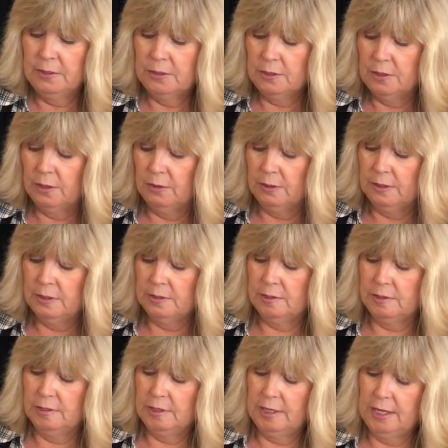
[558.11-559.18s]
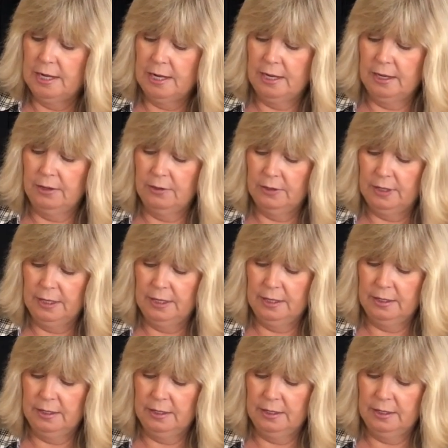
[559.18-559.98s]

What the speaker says: So let's see how they